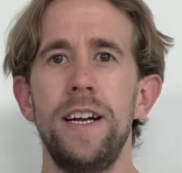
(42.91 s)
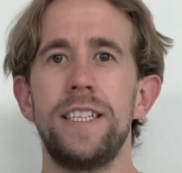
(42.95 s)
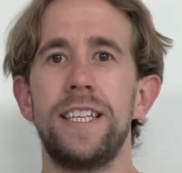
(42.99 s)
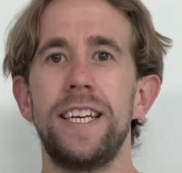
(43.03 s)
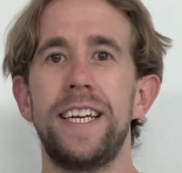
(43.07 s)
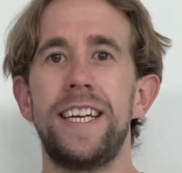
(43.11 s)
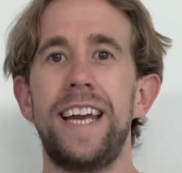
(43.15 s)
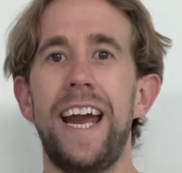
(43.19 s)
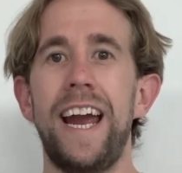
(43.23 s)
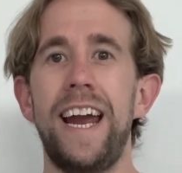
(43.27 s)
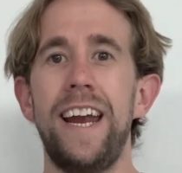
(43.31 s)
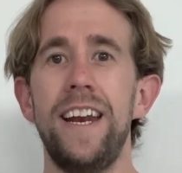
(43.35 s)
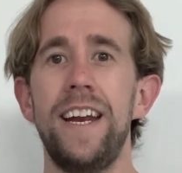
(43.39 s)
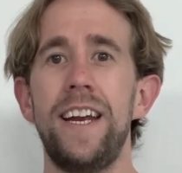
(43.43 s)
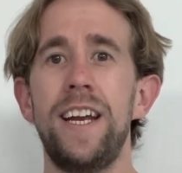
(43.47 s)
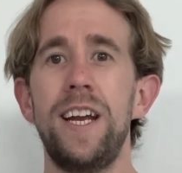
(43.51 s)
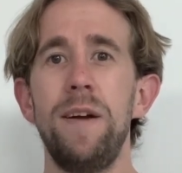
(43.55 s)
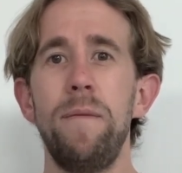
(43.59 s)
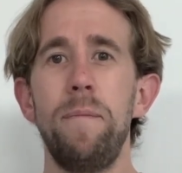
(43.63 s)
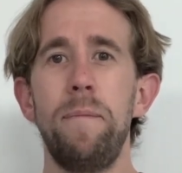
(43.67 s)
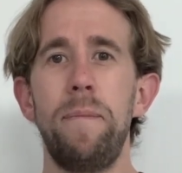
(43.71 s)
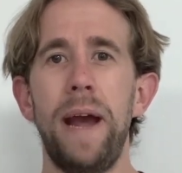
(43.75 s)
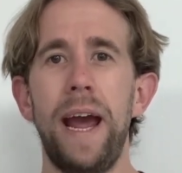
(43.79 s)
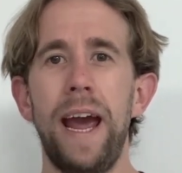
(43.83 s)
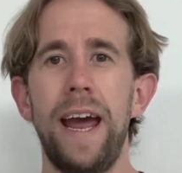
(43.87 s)
to gain a
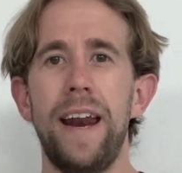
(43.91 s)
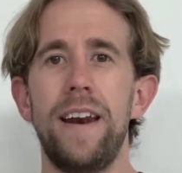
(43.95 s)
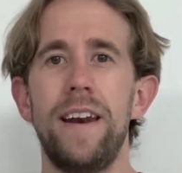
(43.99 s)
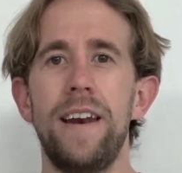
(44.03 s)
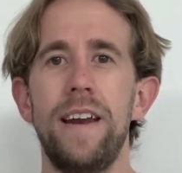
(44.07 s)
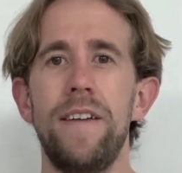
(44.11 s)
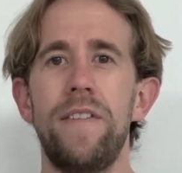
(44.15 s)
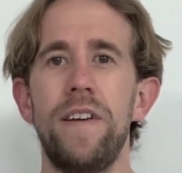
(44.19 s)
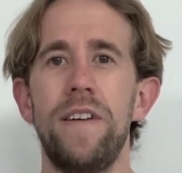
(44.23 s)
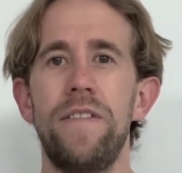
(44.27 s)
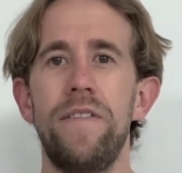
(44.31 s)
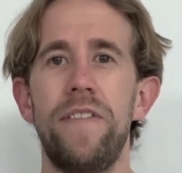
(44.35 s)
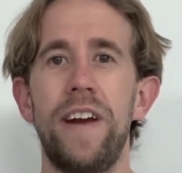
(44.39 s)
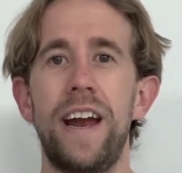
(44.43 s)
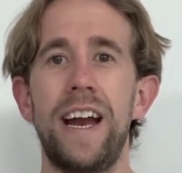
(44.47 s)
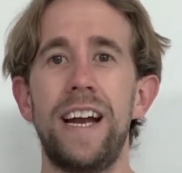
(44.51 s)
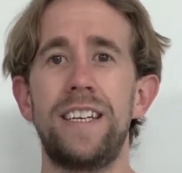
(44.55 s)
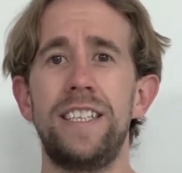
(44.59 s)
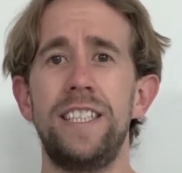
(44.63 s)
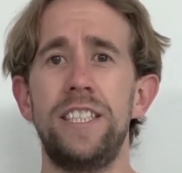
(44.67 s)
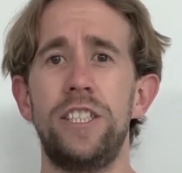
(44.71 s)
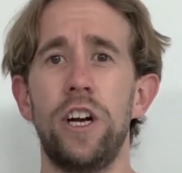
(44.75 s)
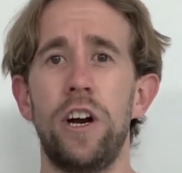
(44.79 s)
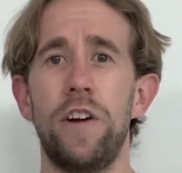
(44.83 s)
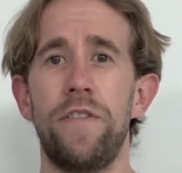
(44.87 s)
competitive
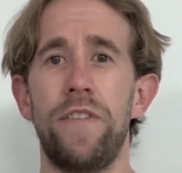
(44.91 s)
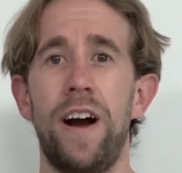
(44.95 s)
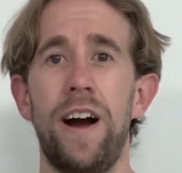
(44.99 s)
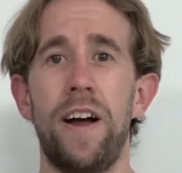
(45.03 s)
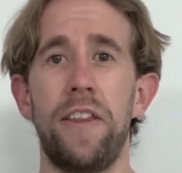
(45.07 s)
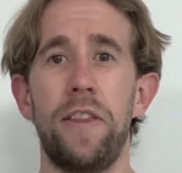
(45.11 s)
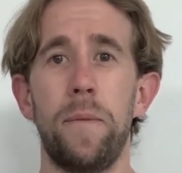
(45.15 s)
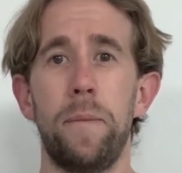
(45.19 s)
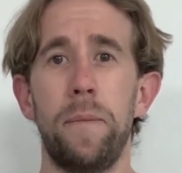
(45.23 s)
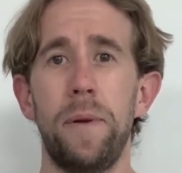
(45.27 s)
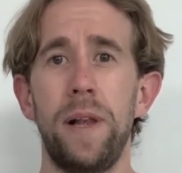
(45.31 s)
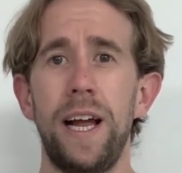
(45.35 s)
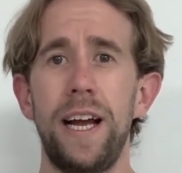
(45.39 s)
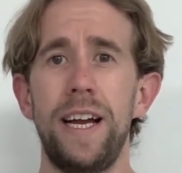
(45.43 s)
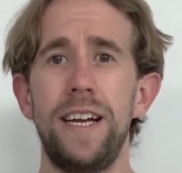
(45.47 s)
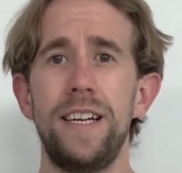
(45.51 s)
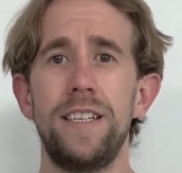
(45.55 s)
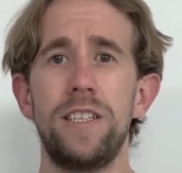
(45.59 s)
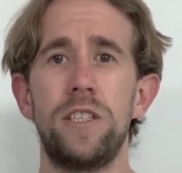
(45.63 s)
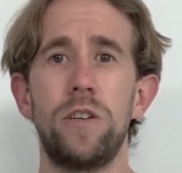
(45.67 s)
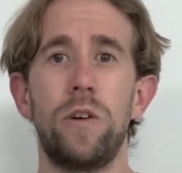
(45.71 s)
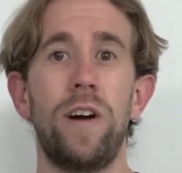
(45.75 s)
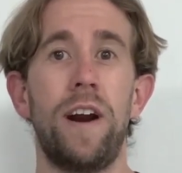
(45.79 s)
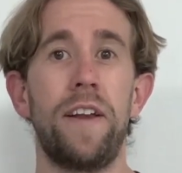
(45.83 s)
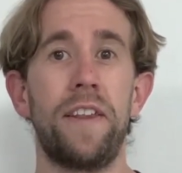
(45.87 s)
advantage over other
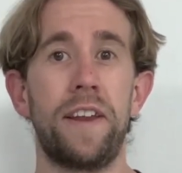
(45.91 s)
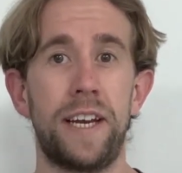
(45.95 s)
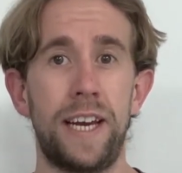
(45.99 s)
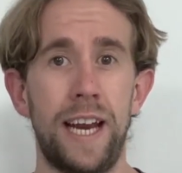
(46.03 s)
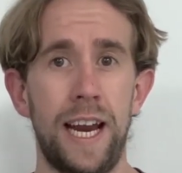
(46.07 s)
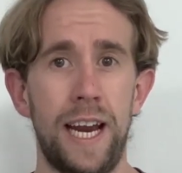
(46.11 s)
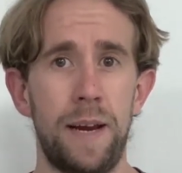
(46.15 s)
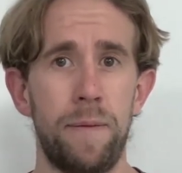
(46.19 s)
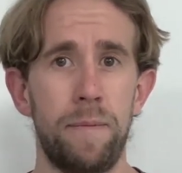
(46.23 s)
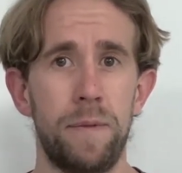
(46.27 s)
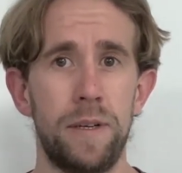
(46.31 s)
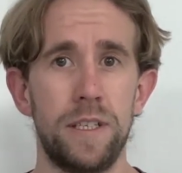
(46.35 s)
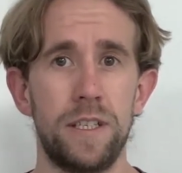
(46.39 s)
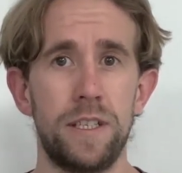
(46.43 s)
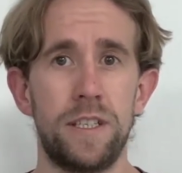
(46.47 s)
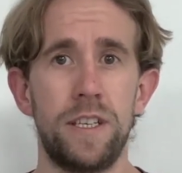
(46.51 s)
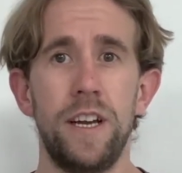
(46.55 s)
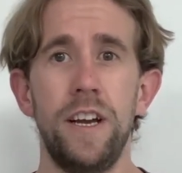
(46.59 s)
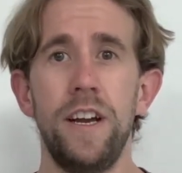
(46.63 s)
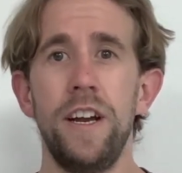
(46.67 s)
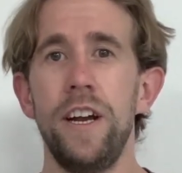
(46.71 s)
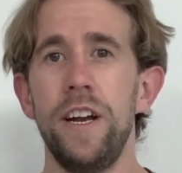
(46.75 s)
players or other gamers.